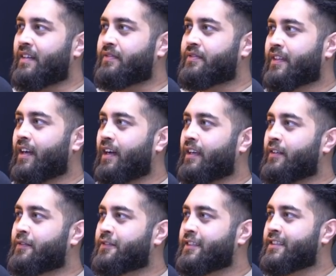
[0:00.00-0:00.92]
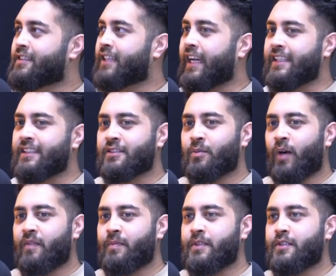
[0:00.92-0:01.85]
I've kind of changed
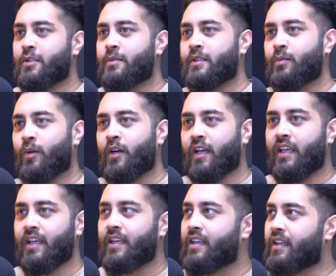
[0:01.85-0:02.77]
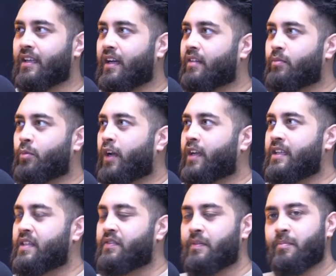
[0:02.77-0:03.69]
what I've been doing, working
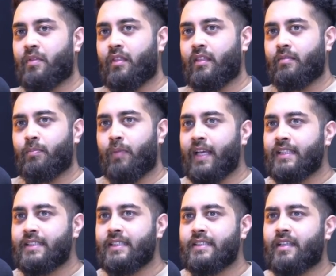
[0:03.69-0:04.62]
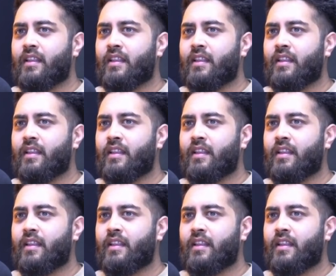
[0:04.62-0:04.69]
different places.